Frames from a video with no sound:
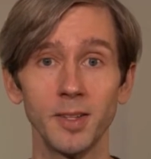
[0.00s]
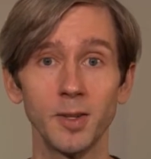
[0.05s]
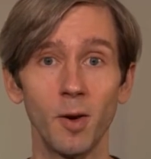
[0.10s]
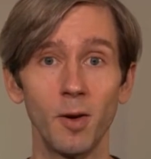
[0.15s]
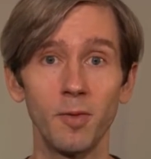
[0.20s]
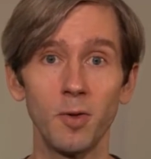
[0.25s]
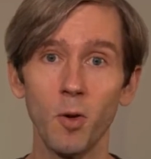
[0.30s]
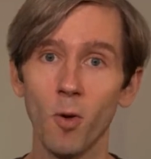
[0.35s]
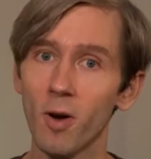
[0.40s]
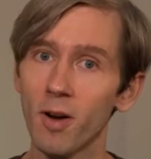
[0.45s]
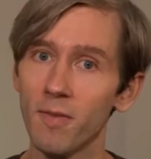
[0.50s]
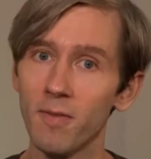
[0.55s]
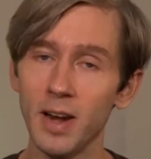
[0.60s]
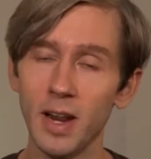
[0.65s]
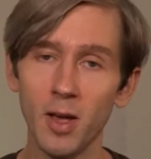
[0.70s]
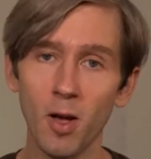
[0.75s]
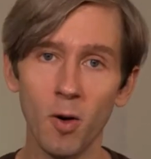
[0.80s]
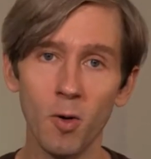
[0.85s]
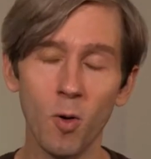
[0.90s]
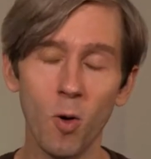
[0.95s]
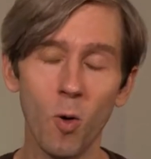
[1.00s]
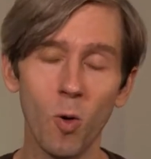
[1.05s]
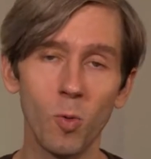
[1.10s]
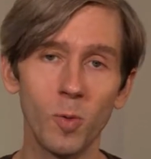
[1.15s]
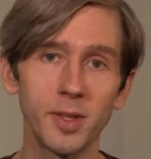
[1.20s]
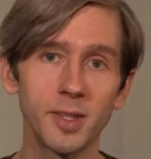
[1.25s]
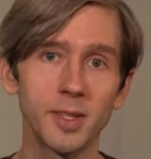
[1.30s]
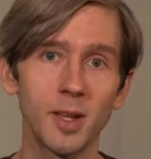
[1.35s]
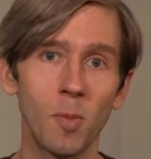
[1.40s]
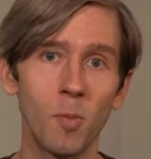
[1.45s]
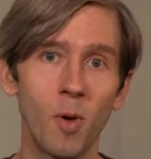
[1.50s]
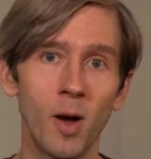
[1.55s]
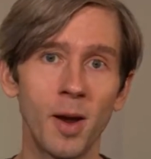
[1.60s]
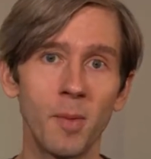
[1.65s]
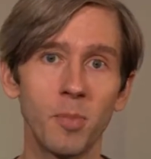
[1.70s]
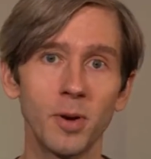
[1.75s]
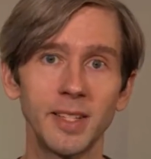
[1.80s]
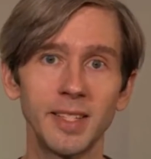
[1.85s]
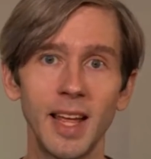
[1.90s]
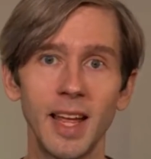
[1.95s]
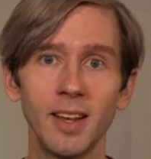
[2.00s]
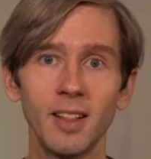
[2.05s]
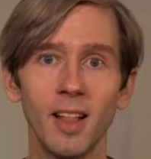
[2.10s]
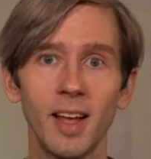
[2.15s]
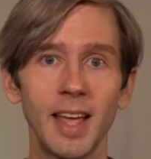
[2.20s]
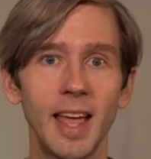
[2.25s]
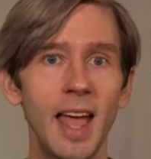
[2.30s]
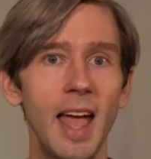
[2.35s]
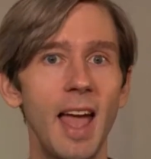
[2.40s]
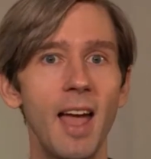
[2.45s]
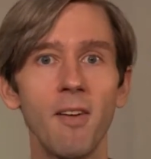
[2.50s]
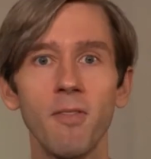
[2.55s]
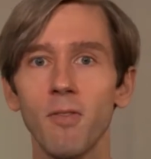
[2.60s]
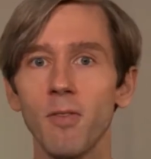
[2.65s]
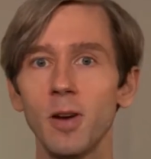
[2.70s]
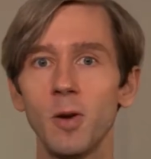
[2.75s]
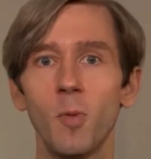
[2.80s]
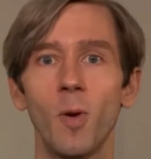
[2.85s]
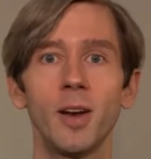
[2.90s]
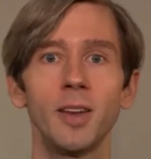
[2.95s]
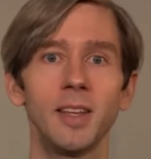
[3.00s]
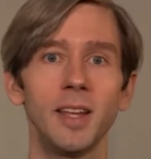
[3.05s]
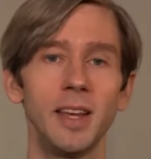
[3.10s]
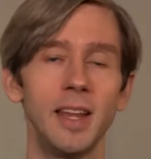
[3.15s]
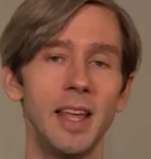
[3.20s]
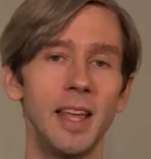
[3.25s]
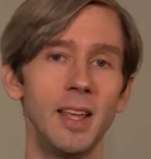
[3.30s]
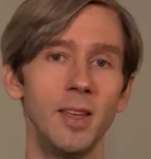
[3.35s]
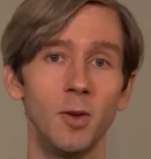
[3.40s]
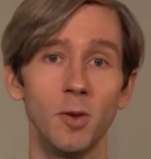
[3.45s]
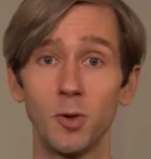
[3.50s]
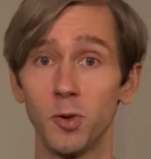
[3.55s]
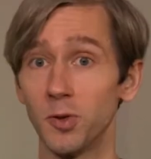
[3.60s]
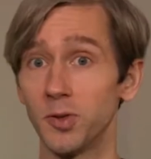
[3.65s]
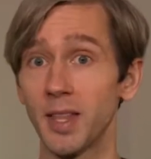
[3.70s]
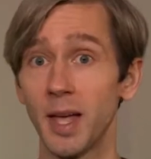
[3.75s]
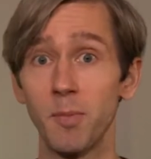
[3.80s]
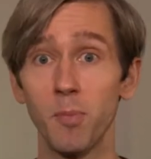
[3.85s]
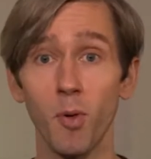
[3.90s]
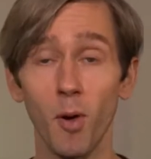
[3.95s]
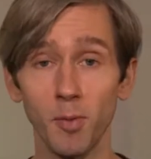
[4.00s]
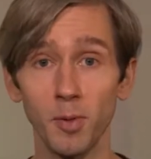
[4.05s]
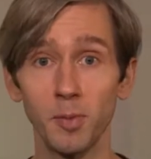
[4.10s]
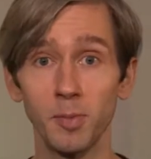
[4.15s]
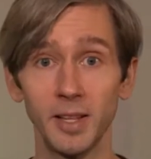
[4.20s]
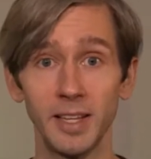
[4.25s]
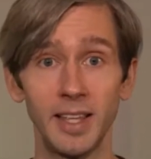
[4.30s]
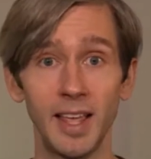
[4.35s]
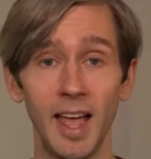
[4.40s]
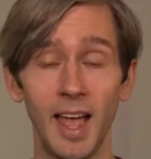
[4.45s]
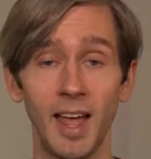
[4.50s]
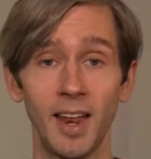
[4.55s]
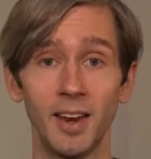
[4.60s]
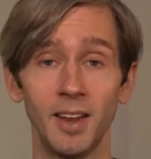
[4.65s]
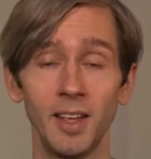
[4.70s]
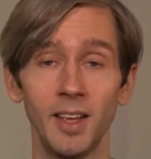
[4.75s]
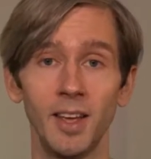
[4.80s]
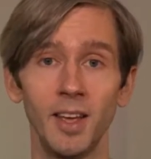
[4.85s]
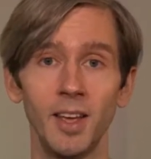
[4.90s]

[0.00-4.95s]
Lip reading: So if you're on a video call with someone, pretend like everyone can hear you, because they probably can.